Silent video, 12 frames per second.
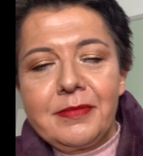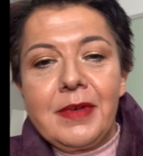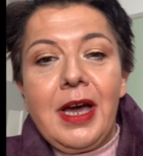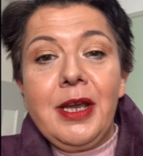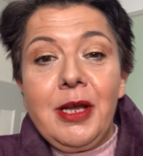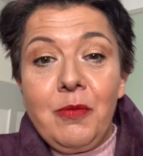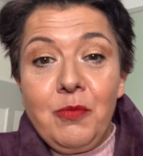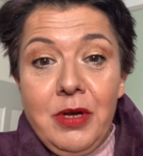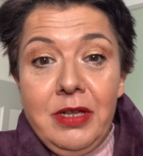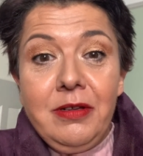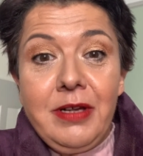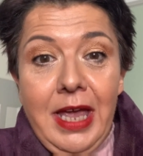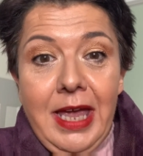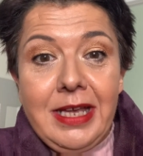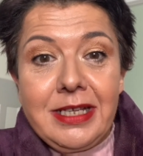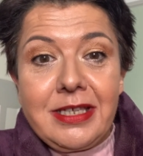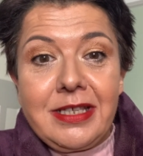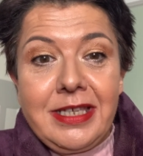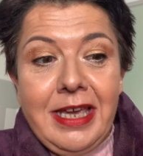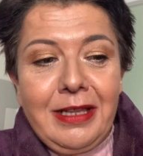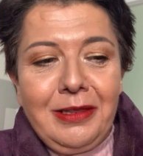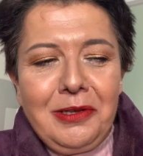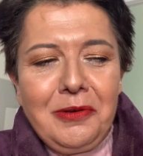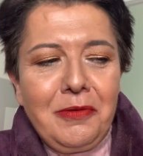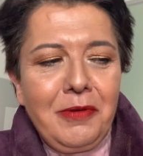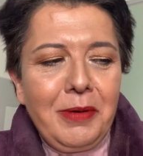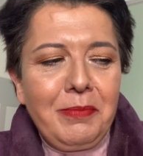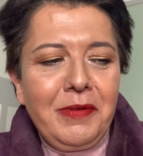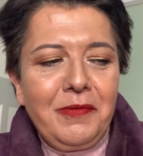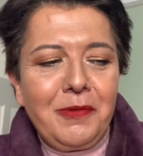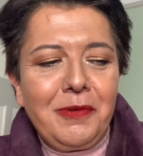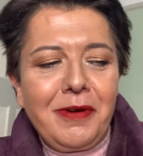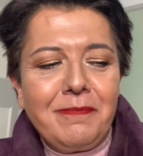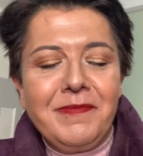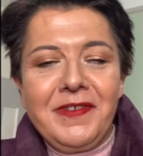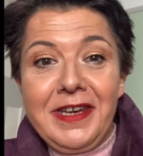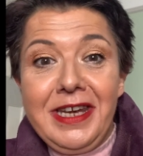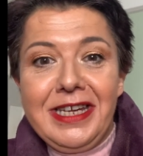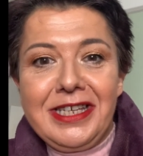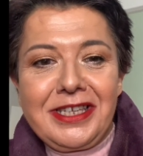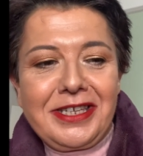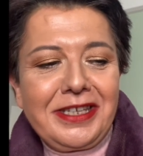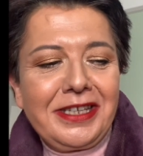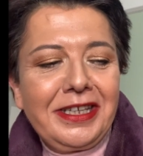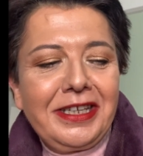And I will get Tell Laura before I'm finished,